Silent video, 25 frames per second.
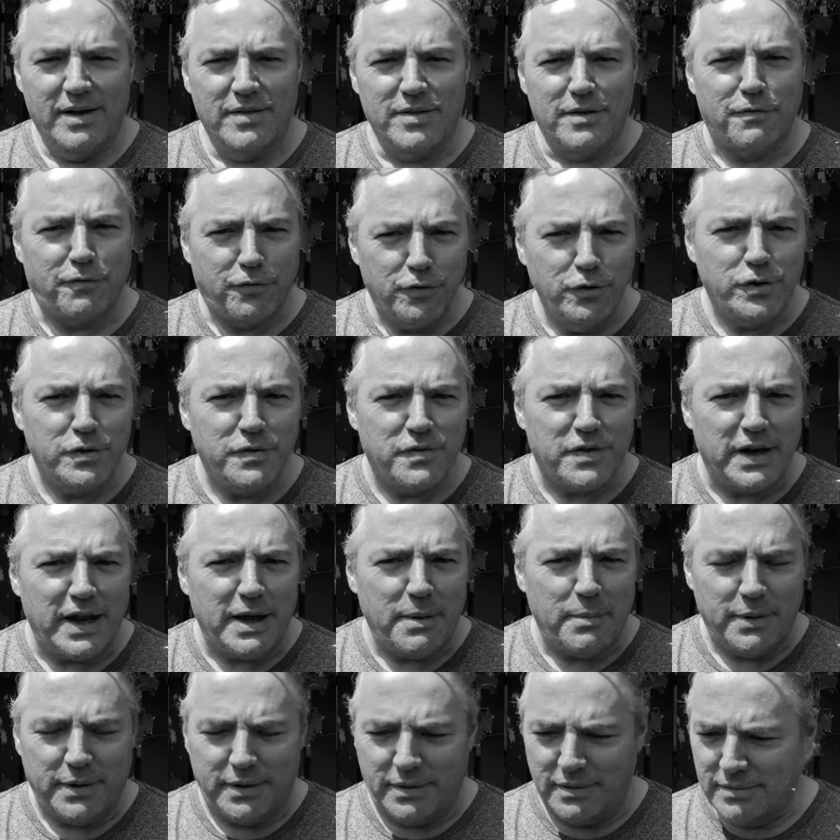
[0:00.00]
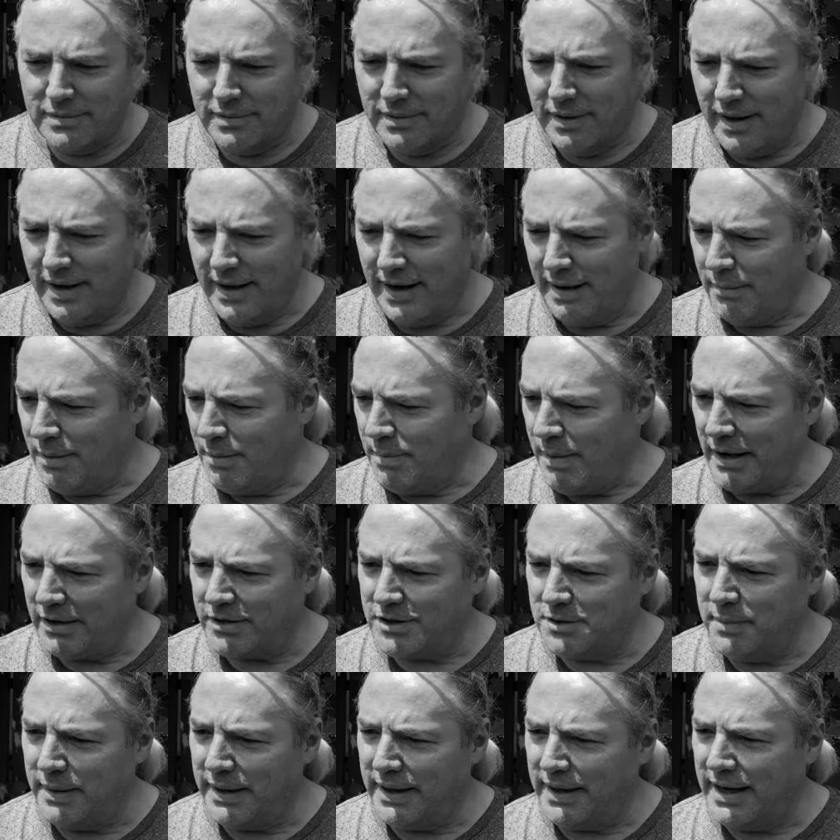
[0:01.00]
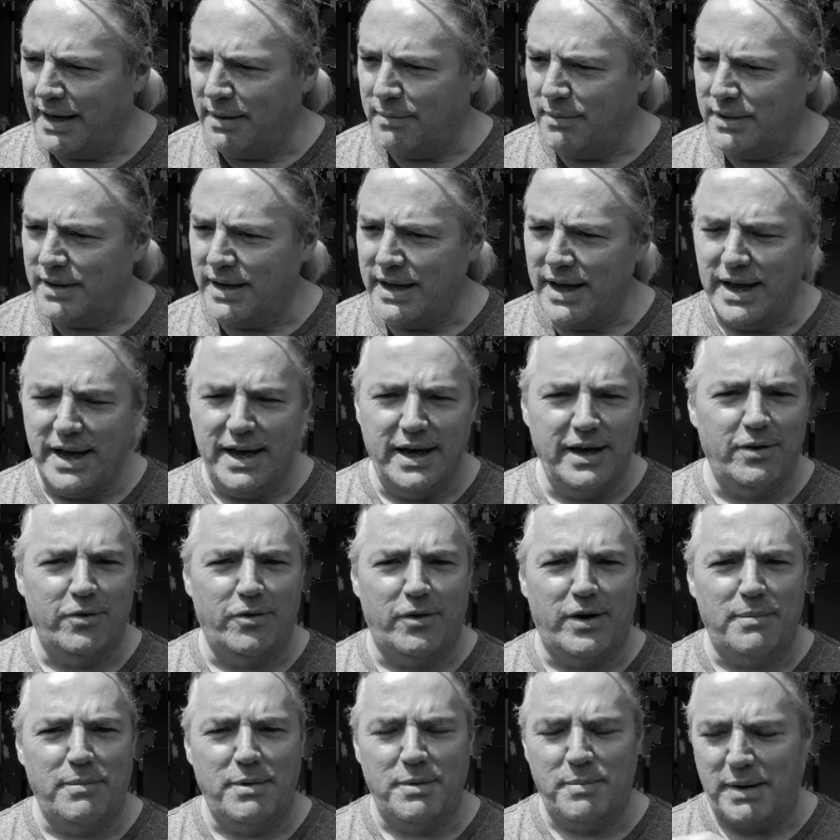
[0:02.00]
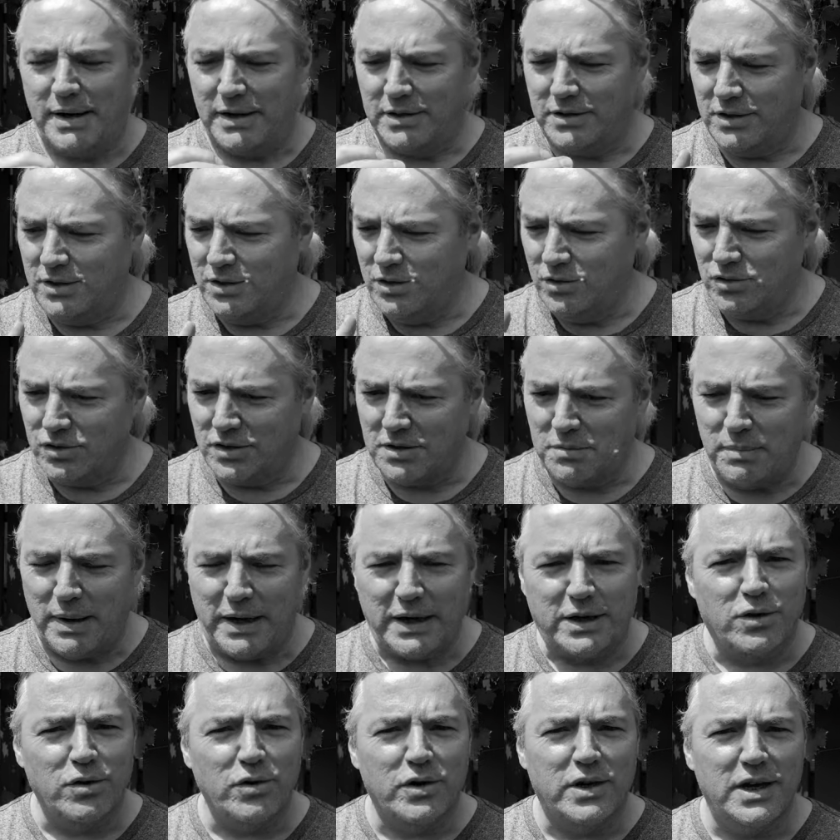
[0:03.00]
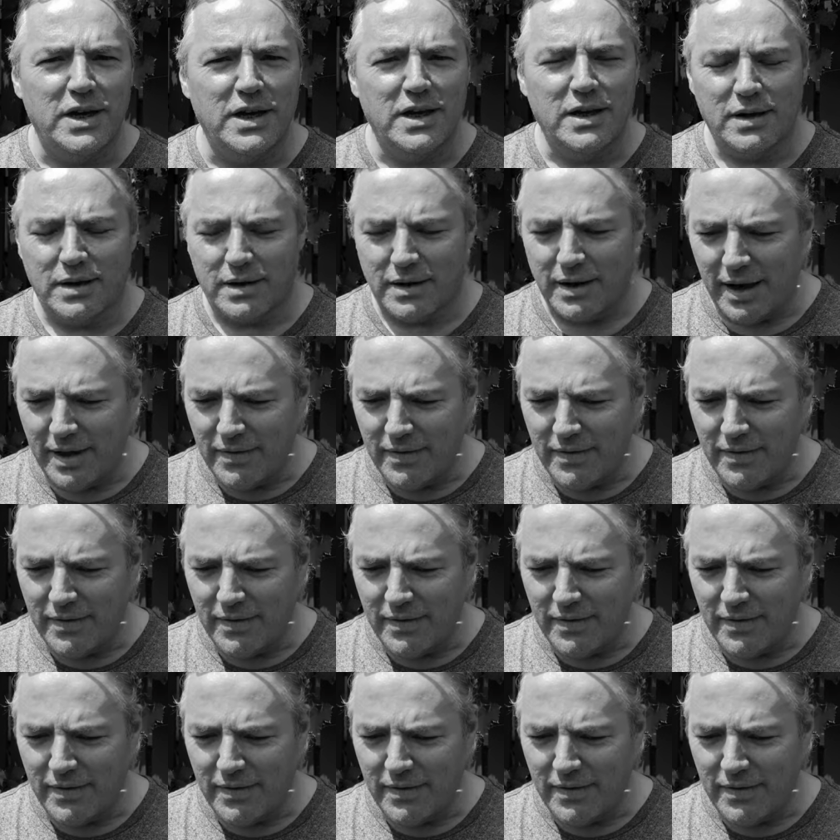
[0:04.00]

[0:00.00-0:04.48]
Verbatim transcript: the fruit of the lemon, and I'm about to make lemonade or I'm about to use it in my cooking,